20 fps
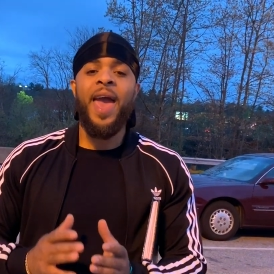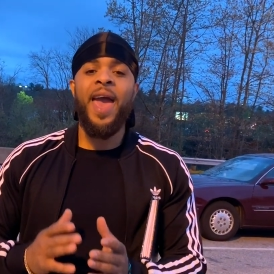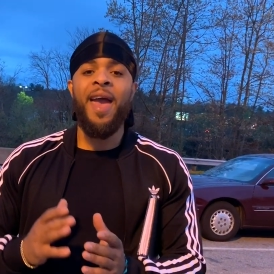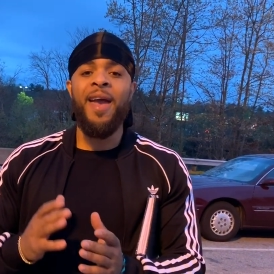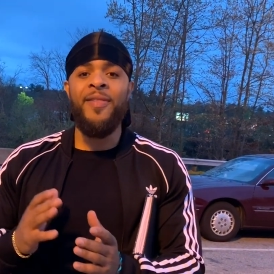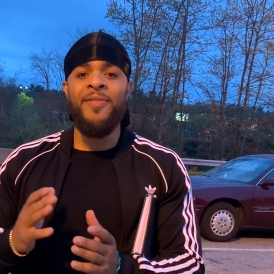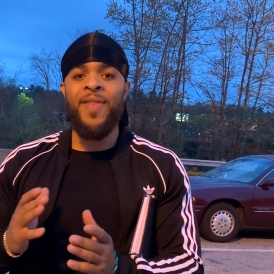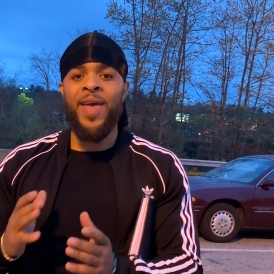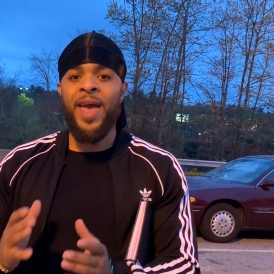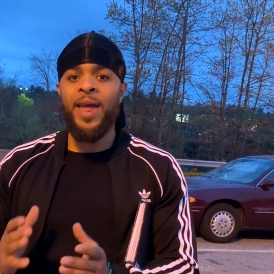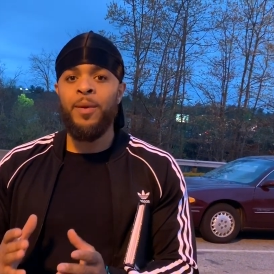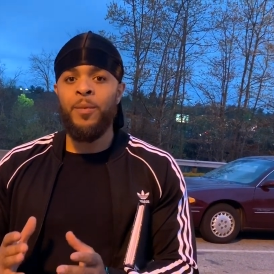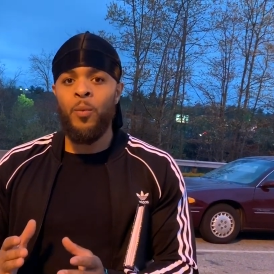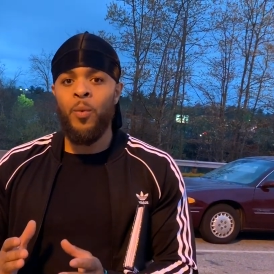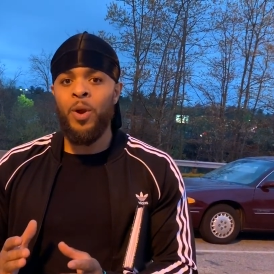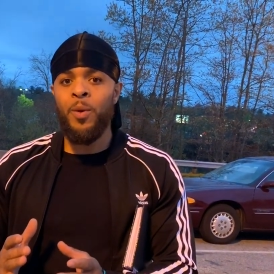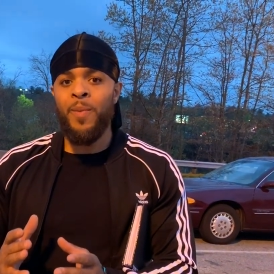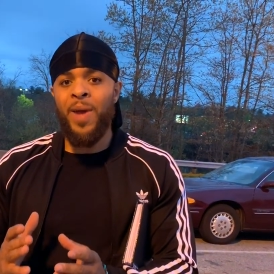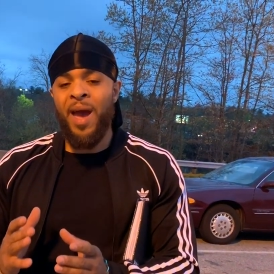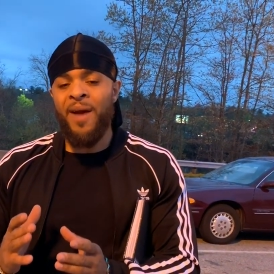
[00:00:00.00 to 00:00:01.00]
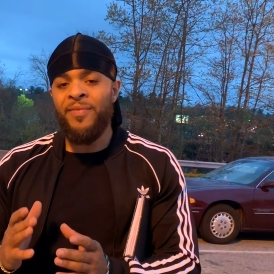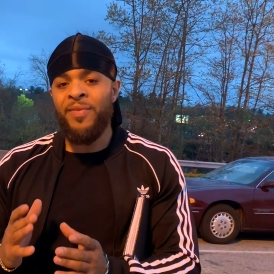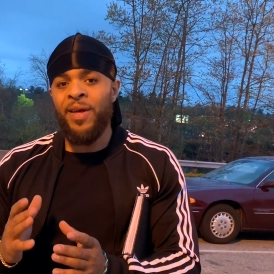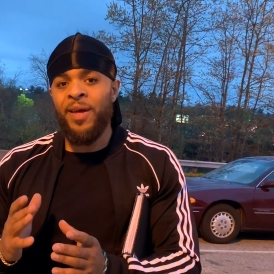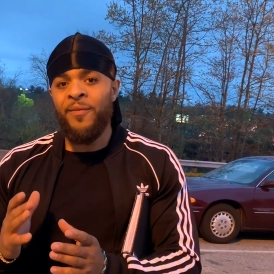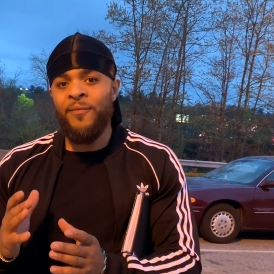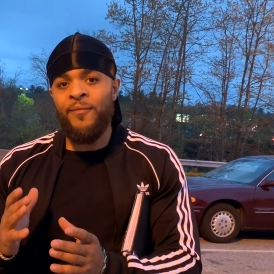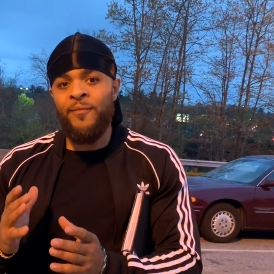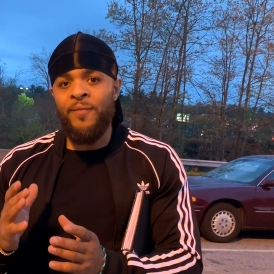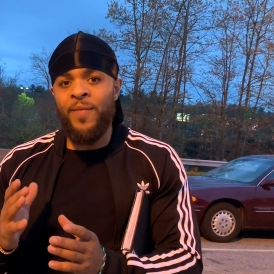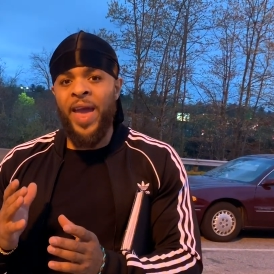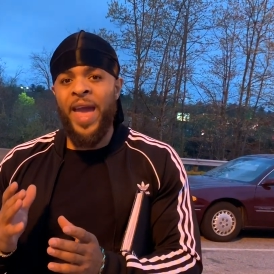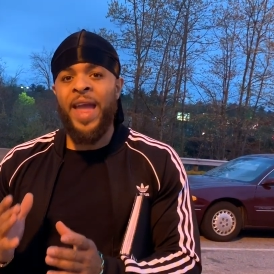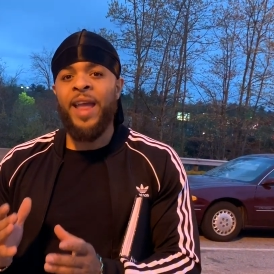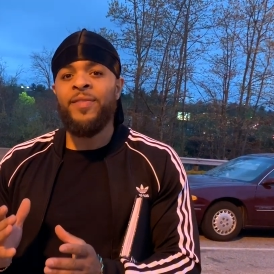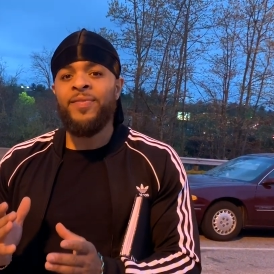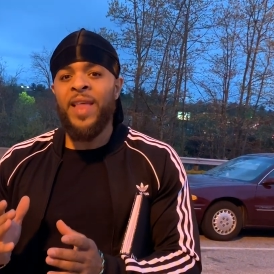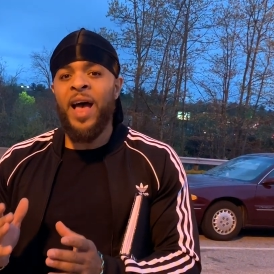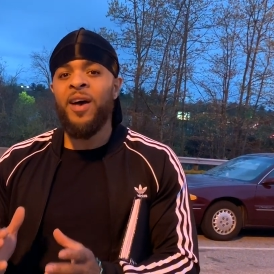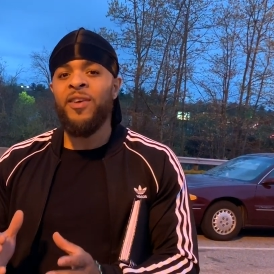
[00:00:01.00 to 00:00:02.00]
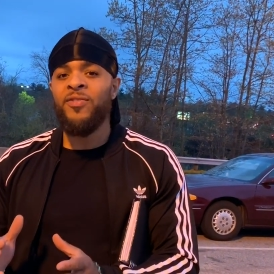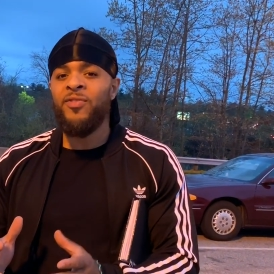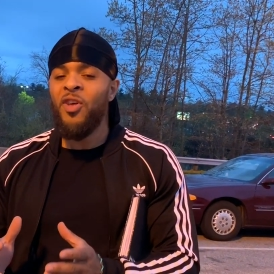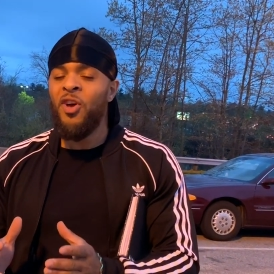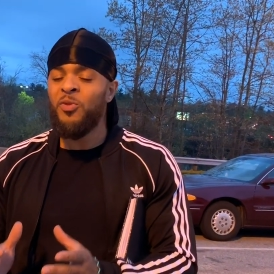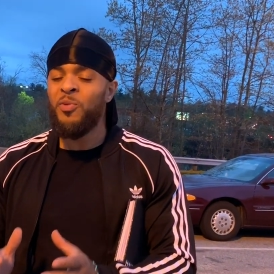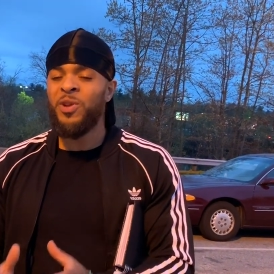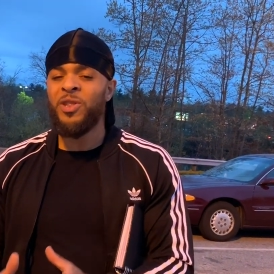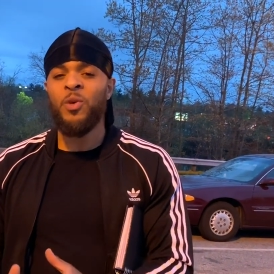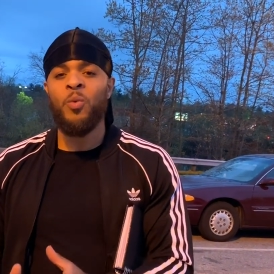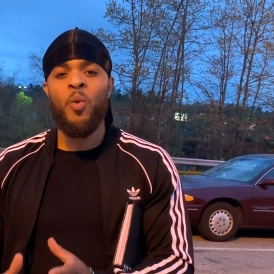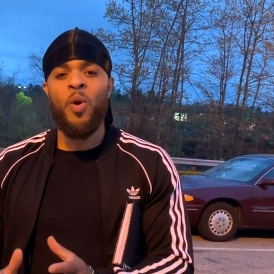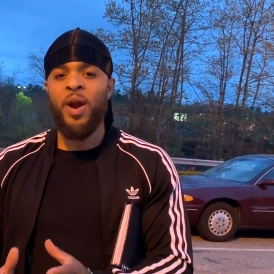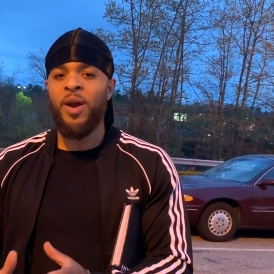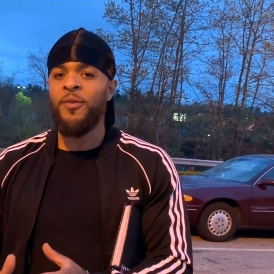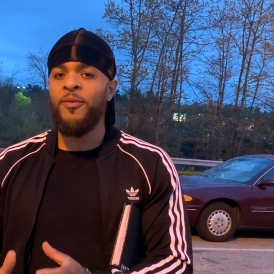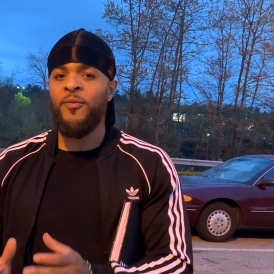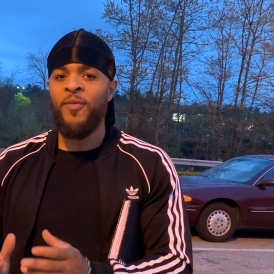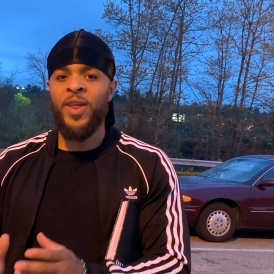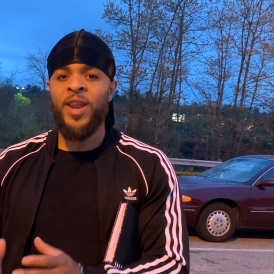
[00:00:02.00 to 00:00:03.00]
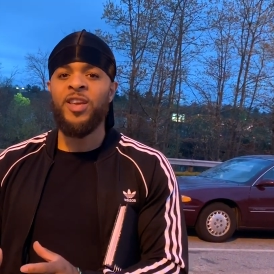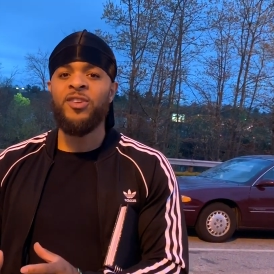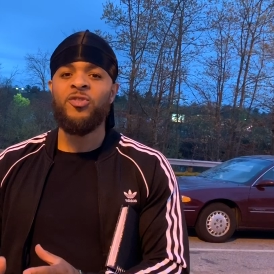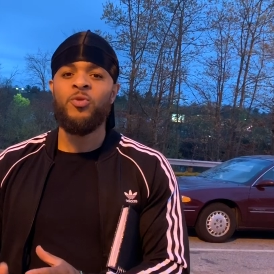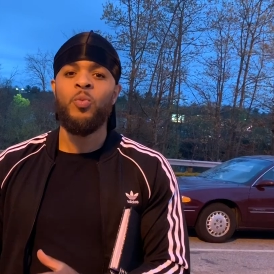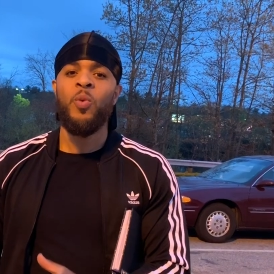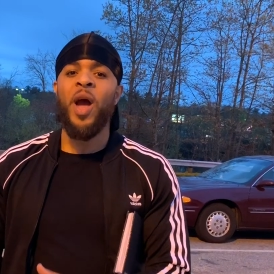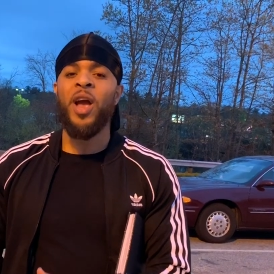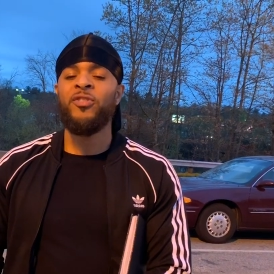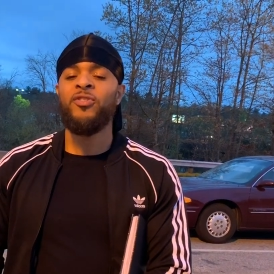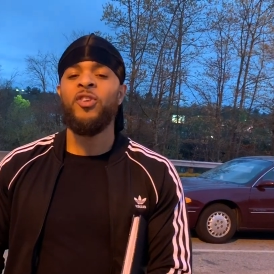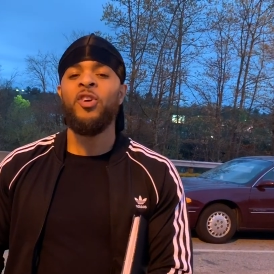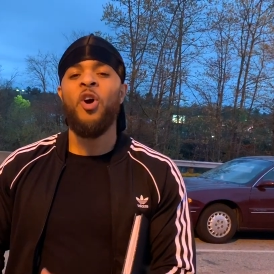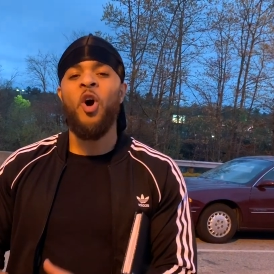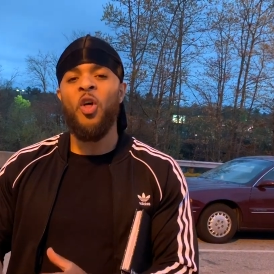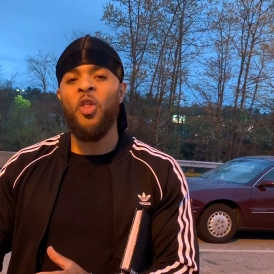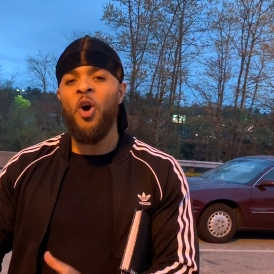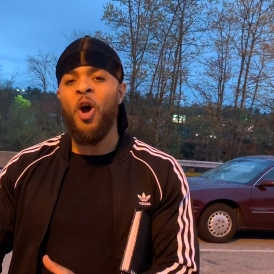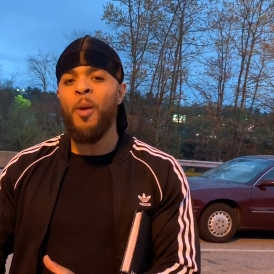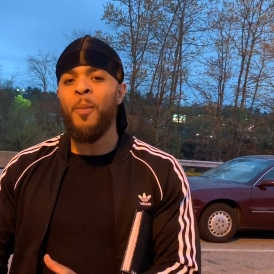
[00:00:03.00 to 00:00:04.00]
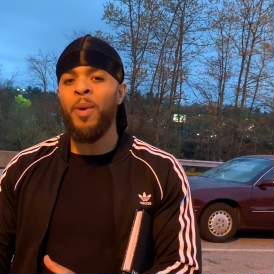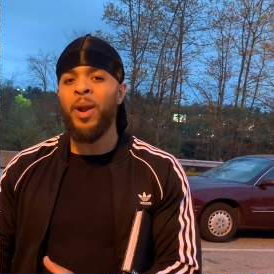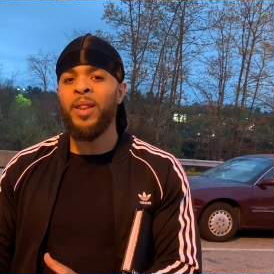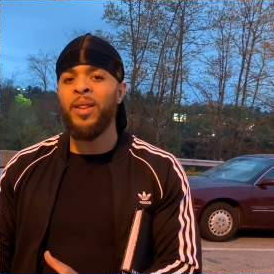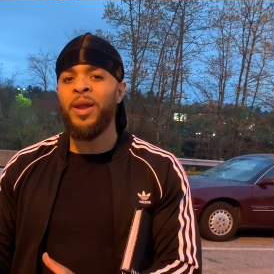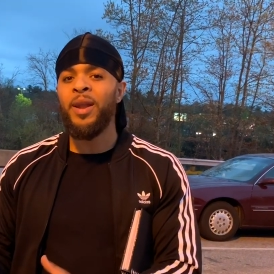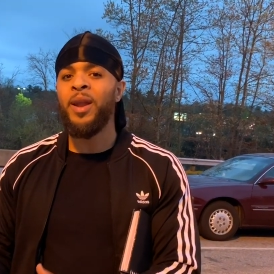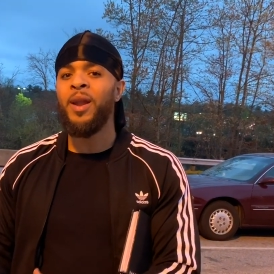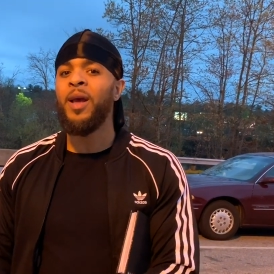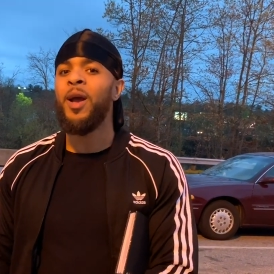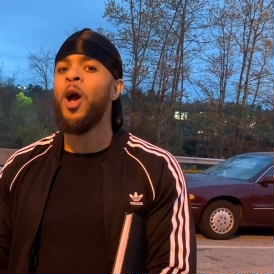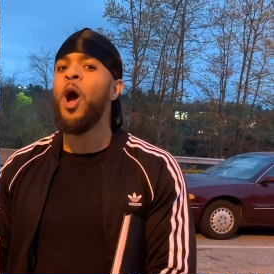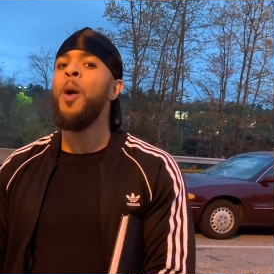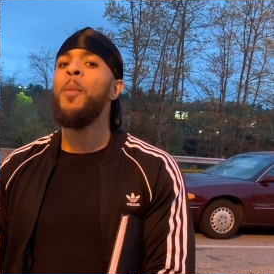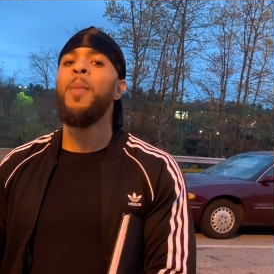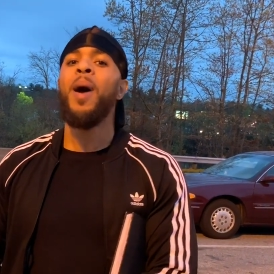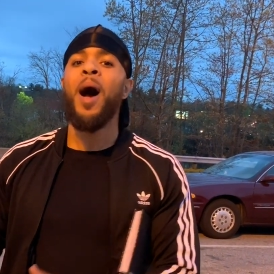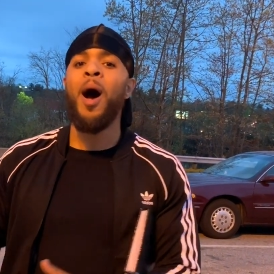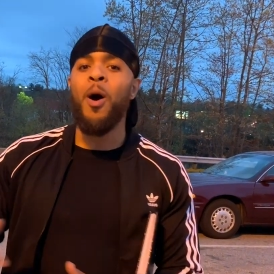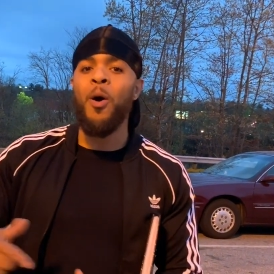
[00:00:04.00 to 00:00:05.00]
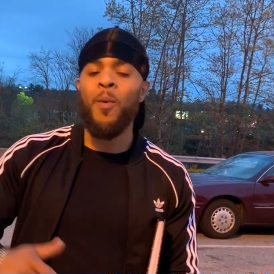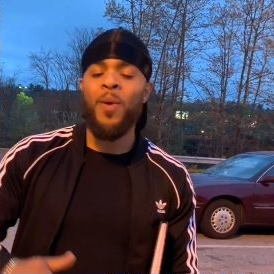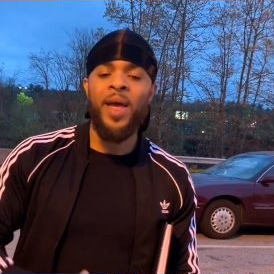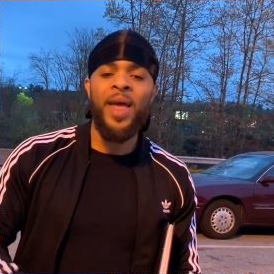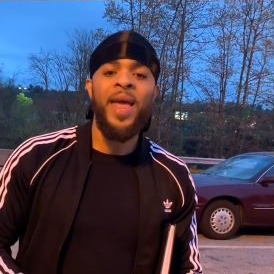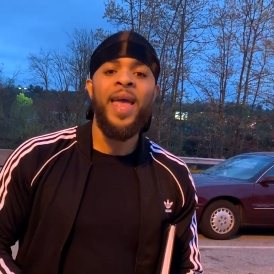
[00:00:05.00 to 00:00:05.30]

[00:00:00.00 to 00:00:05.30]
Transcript: and then when we have the $8,000 worth of work finished, we'll actually call the hard money lender to come out